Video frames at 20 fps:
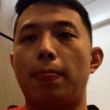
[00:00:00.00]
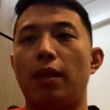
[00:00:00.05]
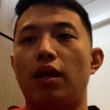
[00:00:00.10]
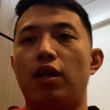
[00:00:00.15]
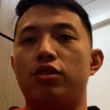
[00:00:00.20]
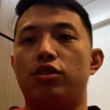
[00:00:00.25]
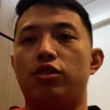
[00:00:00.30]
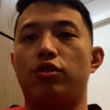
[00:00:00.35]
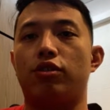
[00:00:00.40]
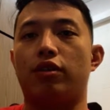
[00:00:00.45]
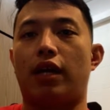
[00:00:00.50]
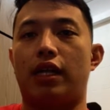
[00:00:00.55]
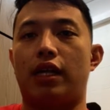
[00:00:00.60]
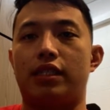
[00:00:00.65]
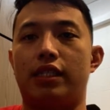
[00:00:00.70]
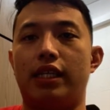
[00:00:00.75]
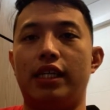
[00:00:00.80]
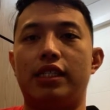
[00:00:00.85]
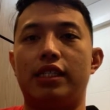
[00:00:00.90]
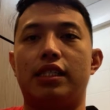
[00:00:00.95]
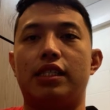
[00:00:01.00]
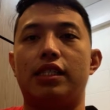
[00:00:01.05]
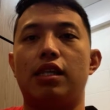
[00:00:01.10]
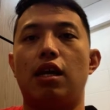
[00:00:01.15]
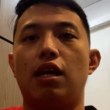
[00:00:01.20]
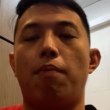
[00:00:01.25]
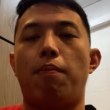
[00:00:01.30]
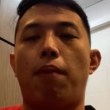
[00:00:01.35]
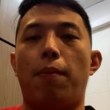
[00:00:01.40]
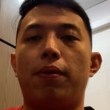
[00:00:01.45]
So guys, next,
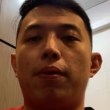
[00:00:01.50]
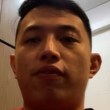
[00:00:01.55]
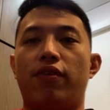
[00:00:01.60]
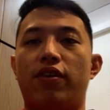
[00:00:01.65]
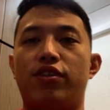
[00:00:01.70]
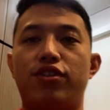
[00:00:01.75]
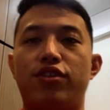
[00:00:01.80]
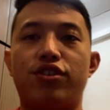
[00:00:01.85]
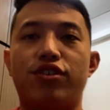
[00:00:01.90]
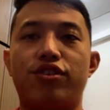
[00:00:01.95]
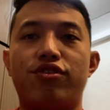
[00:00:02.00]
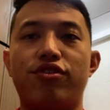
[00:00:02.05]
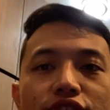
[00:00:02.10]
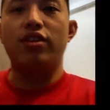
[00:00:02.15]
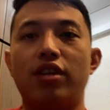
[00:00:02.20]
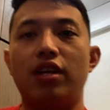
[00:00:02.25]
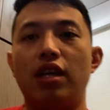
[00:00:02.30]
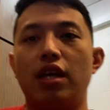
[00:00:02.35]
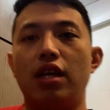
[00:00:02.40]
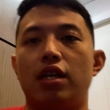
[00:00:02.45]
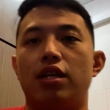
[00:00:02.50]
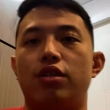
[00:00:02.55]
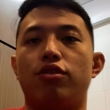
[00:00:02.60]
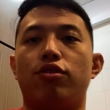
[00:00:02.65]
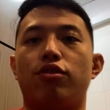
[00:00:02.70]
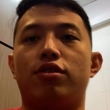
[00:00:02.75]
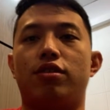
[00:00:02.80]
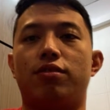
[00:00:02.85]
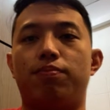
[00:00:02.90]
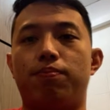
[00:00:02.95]
public registry.
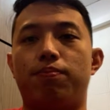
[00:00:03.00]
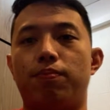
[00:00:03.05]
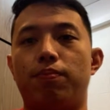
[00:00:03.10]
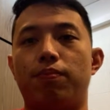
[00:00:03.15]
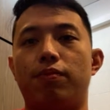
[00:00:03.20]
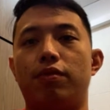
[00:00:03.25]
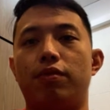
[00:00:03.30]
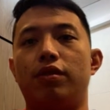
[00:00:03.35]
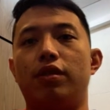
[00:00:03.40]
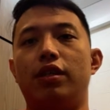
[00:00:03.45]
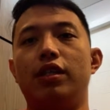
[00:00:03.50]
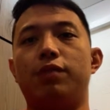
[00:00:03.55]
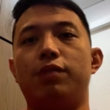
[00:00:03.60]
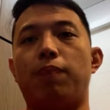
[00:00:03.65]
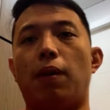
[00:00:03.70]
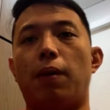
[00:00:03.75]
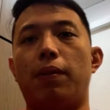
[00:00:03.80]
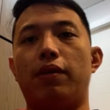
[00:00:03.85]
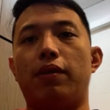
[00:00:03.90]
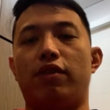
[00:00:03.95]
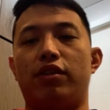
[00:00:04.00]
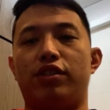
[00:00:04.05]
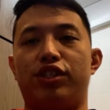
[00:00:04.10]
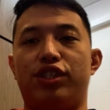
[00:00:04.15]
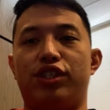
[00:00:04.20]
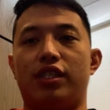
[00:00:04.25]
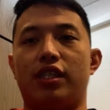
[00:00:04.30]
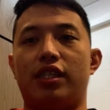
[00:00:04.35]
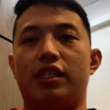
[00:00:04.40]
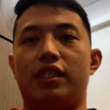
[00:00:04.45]
So this public
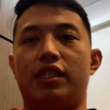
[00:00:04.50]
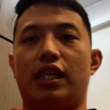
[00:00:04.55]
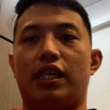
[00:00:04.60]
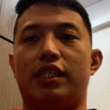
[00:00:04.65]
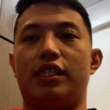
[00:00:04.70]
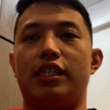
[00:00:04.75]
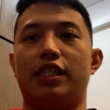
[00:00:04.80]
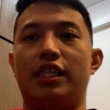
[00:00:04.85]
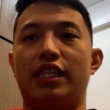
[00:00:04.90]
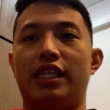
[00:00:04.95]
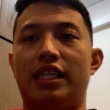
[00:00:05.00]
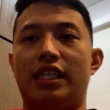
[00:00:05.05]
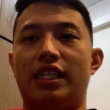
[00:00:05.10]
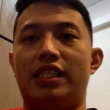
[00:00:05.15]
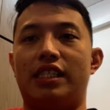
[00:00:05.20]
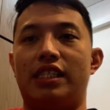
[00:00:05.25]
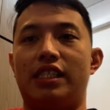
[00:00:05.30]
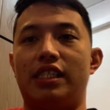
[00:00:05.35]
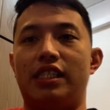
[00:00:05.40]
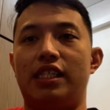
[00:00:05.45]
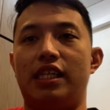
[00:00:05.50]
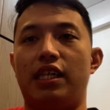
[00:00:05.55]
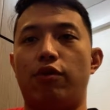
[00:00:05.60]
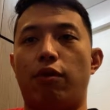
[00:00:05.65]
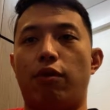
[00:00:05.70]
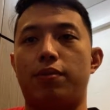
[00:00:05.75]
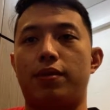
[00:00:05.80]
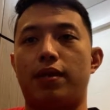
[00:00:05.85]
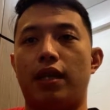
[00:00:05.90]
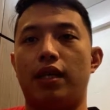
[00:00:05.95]
register is actually in the CEA
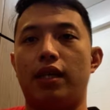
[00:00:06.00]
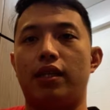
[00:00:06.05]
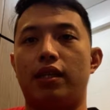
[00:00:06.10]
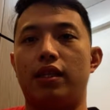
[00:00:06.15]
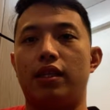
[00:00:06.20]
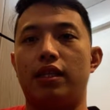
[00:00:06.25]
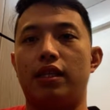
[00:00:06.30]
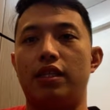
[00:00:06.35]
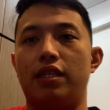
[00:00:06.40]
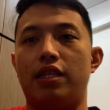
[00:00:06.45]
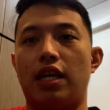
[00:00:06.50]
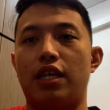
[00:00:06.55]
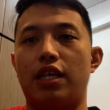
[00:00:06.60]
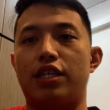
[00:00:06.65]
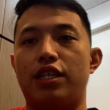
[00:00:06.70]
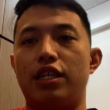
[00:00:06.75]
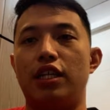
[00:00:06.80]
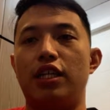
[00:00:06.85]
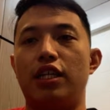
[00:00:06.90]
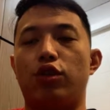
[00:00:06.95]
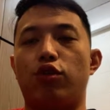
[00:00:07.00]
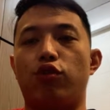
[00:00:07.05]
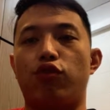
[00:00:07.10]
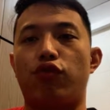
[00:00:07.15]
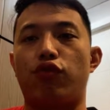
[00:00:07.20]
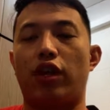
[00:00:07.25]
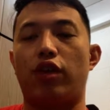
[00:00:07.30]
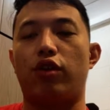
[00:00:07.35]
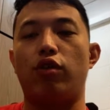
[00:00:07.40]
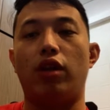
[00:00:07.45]
website. It's actually to
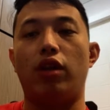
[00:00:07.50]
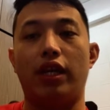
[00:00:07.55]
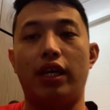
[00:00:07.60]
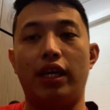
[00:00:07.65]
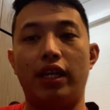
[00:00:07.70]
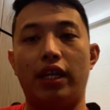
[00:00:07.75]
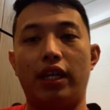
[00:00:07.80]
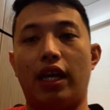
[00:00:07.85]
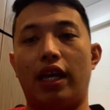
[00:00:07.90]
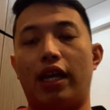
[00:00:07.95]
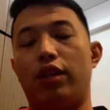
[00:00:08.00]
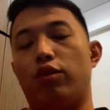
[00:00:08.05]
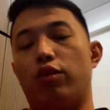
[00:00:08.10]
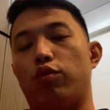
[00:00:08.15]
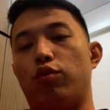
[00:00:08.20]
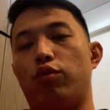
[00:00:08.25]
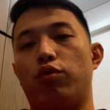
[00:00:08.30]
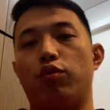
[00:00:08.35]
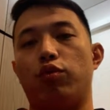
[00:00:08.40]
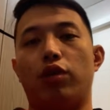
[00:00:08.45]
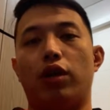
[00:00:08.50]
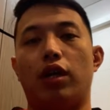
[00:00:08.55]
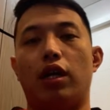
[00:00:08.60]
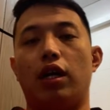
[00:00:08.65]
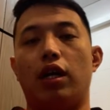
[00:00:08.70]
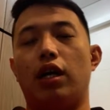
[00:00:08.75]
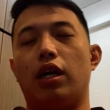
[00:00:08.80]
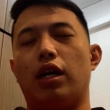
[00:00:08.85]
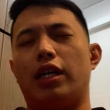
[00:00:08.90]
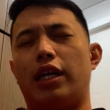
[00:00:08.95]
regulate and to
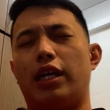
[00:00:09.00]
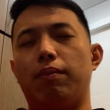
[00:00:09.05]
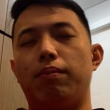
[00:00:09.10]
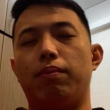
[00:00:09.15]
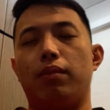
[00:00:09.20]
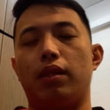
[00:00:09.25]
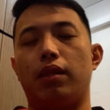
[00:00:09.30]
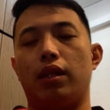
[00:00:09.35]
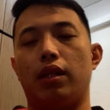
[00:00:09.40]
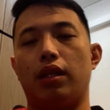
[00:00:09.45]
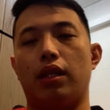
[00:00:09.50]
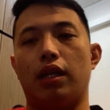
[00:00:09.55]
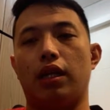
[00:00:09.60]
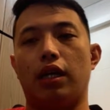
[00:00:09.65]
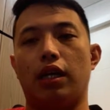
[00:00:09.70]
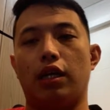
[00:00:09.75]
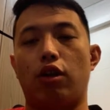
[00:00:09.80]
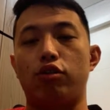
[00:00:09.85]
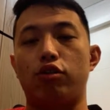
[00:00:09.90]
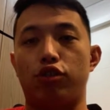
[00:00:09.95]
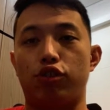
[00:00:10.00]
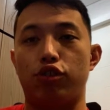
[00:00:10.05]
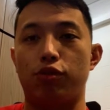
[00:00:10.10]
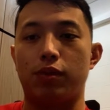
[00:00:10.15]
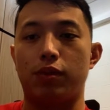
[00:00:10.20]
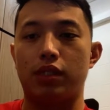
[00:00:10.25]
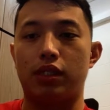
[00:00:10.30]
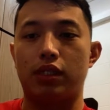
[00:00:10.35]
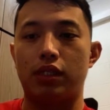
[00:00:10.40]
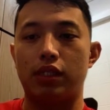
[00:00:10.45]
keep the
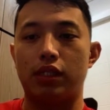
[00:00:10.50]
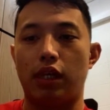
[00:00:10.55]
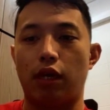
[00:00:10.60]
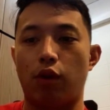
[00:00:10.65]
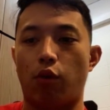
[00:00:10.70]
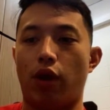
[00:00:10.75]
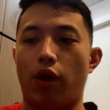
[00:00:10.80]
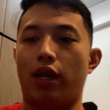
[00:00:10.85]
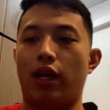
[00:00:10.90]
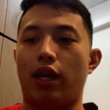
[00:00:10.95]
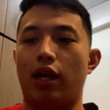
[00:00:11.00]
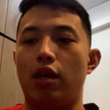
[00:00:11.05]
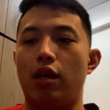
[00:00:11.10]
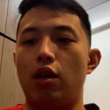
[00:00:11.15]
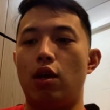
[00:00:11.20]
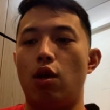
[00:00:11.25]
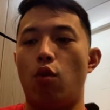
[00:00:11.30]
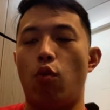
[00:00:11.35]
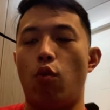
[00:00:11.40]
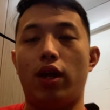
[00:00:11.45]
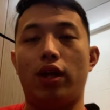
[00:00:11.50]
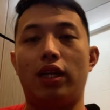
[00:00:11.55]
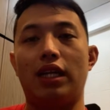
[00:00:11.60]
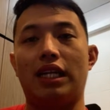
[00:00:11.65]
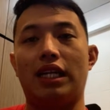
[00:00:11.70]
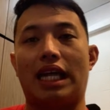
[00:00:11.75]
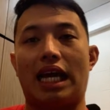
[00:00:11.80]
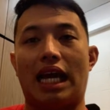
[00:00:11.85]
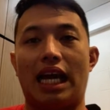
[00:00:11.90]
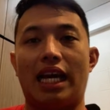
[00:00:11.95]
consumers aware that whether
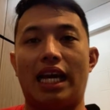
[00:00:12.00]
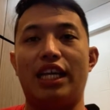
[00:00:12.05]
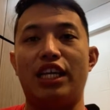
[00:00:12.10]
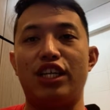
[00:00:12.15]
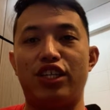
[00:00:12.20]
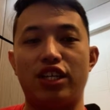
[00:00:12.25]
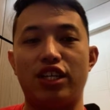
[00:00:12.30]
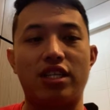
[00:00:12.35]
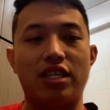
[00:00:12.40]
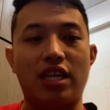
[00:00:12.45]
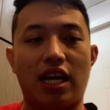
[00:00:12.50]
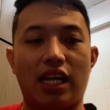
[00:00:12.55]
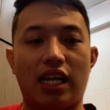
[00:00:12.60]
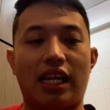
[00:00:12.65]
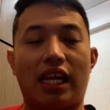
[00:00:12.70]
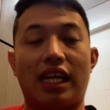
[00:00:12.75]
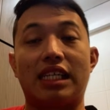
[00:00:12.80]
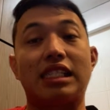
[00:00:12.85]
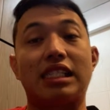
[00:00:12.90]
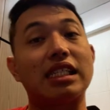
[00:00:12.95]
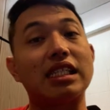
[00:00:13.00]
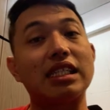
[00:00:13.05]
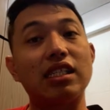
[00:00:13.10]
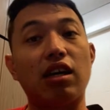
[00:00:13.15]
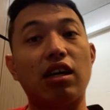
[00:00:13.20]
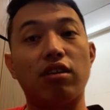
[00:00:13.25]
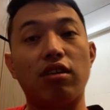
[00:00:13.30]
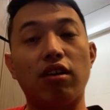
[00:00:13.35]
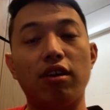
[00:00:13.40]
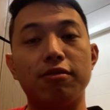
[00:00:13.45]
their agents are licensed or
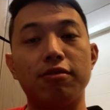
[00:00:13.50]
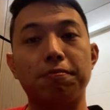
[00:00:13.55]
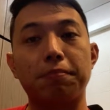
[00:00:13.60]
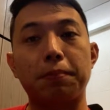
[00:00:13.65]
not.